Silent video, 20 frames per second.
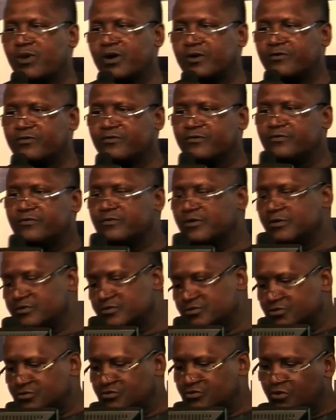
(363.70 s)
Go
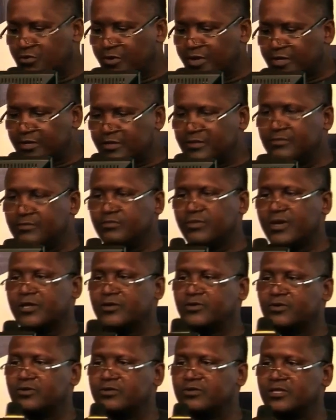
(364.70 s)
back.
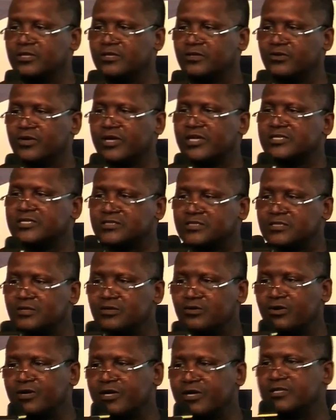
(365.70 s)
But you can
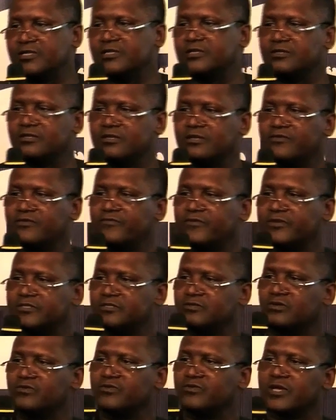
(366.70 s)
see already the
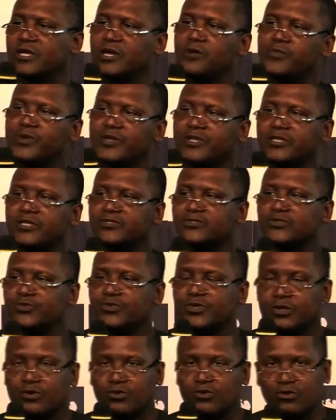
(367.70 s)
vision of the company is to
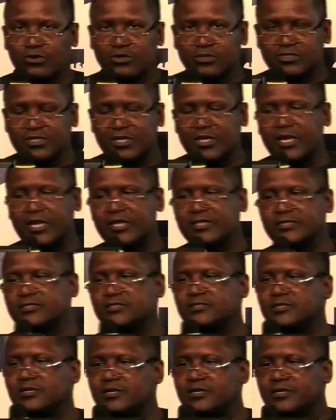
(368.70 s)
be a
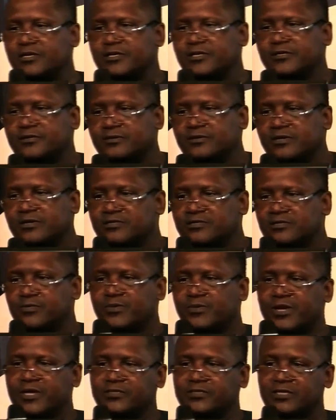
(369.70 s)
world-class
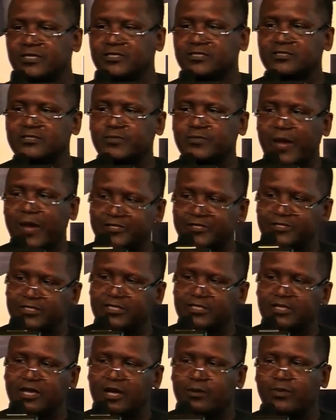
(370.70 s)
enterprise that is
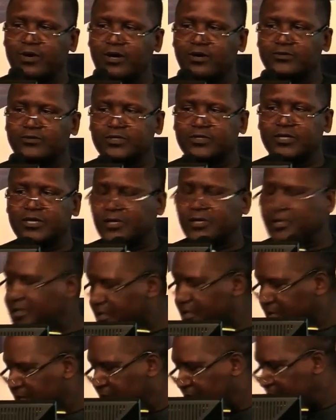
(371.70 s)
passionate about the
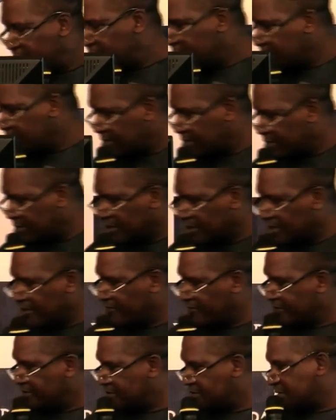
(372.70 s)

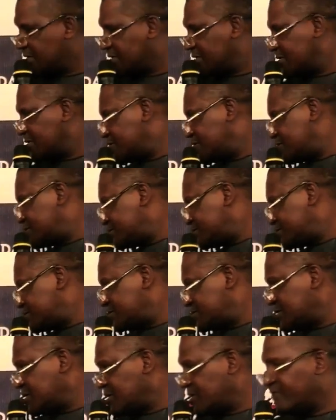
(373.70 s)

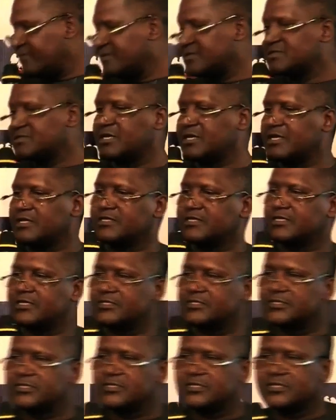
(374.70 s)
living
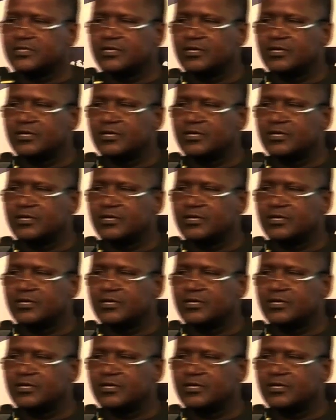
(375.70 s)
standard